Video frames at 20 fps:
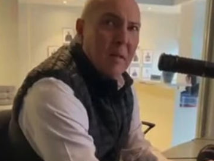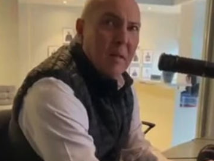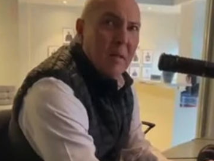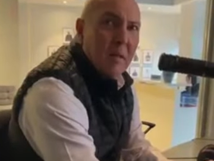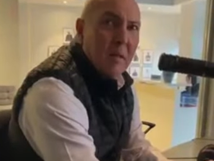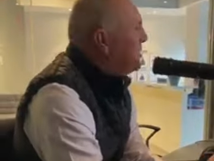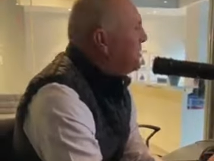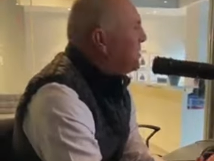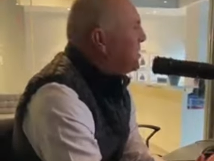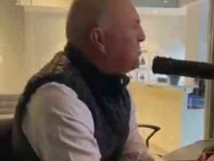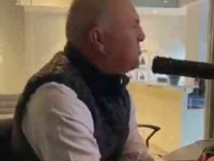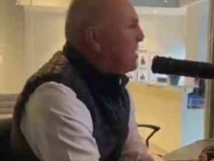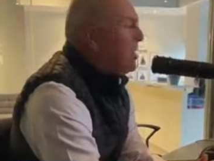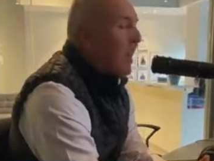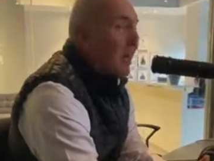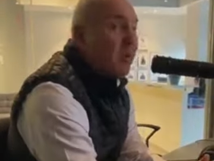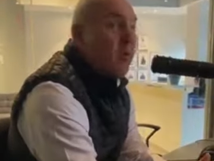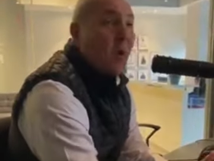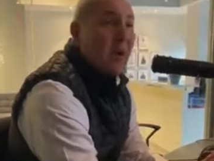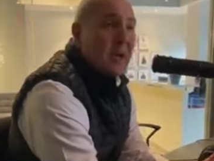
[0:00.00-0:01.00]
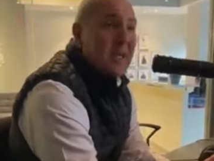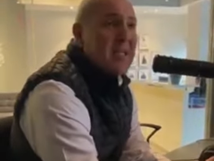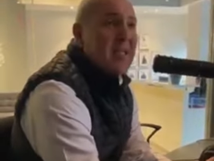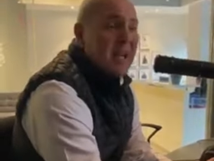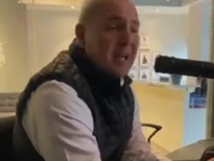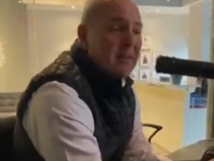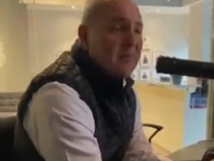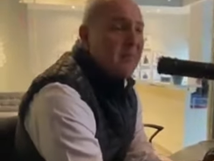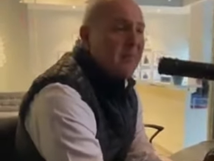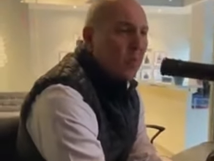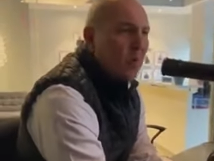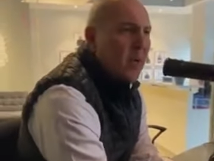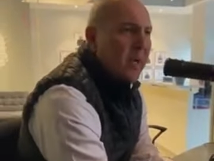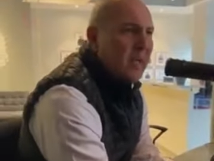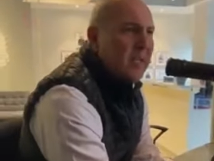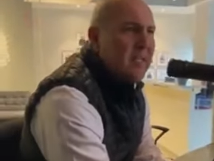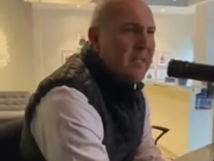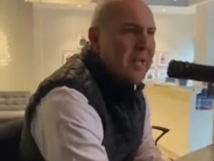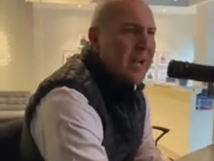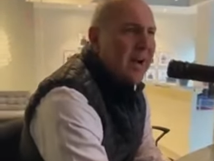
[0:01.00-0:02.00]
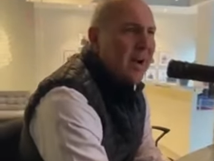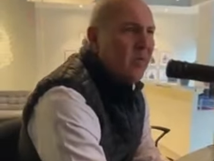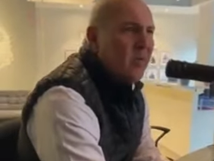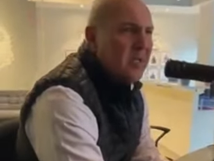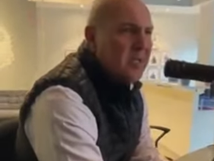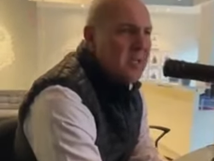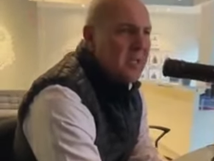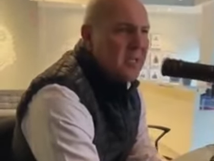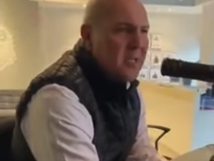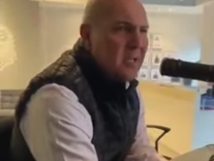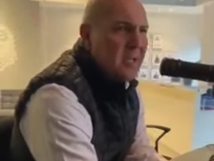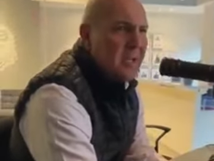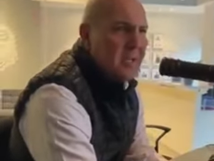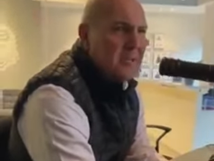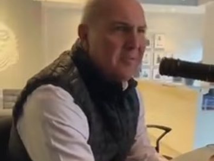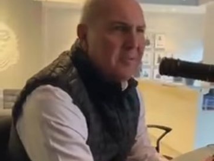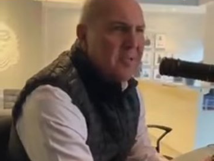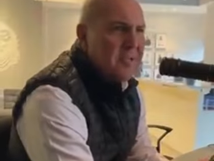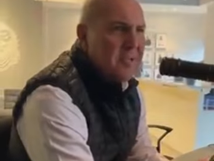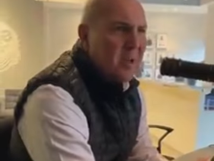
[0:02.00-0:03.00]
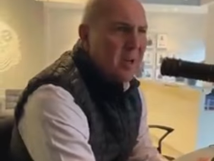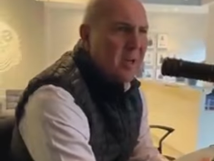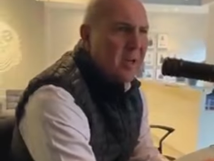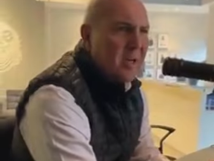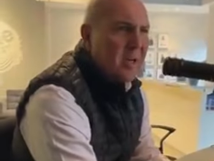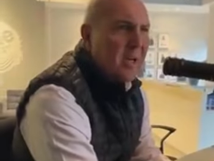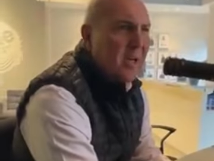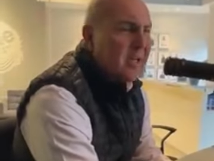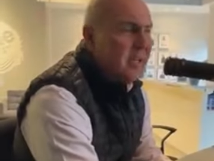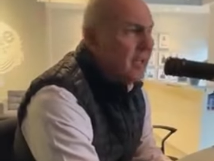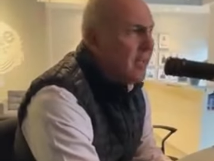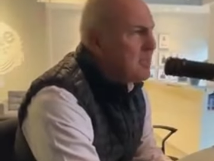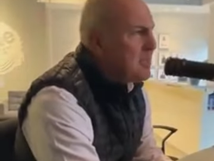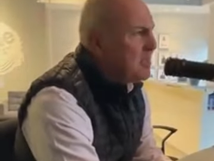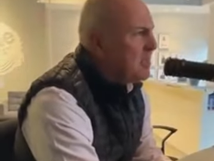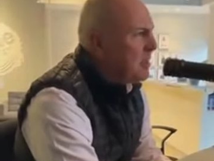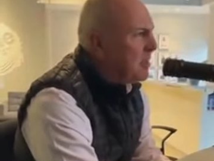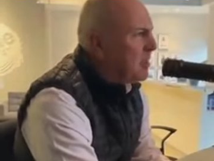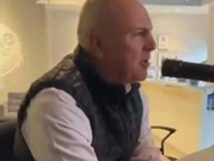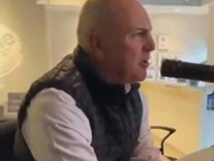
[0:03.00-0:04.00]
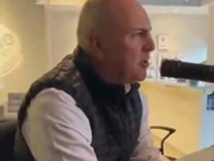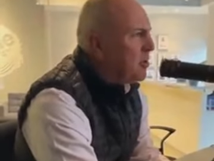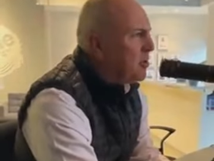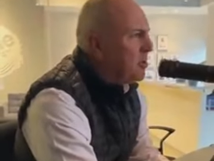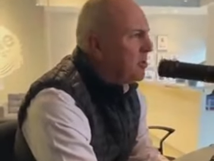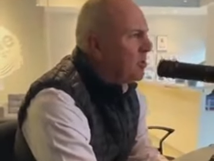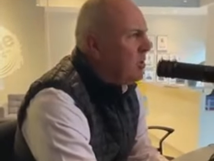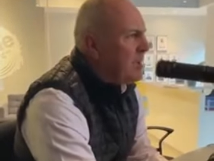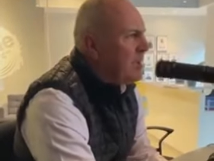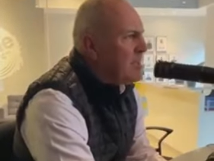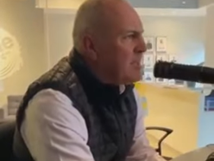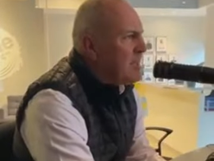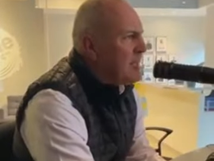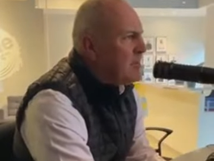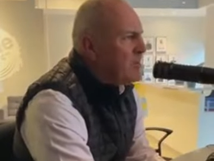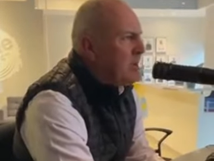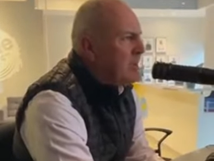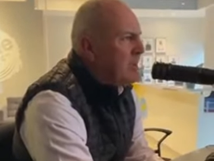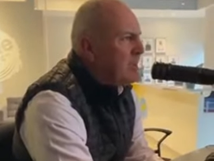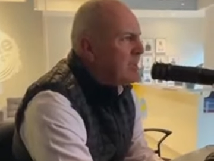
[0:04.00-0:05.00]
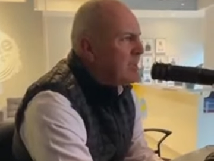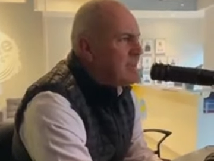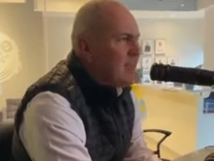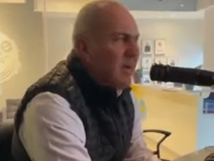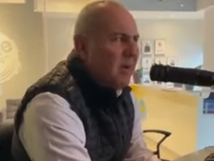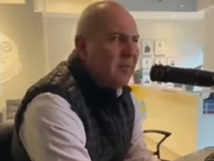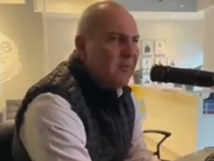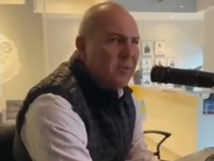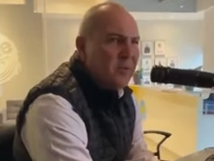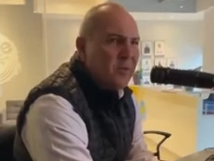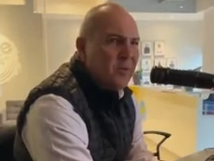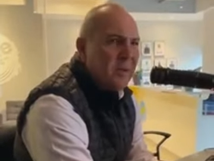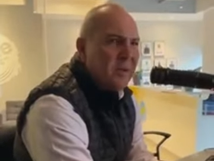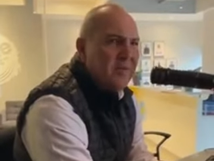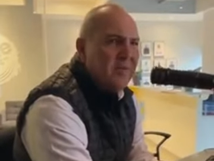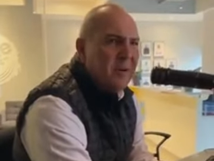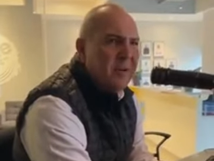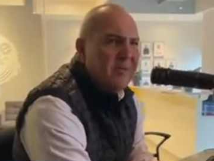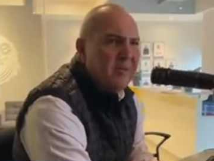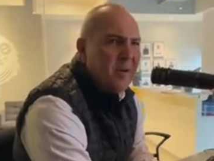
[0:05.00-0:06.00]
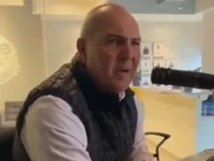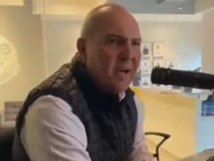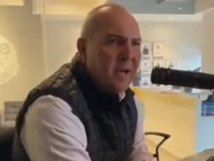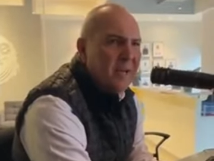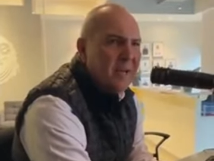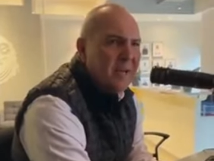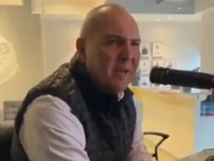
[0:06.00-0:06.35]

If it would be like, what is that weird sound we just heard? If it's not a kates in the Karoo, what is that weird sound for 25 grand?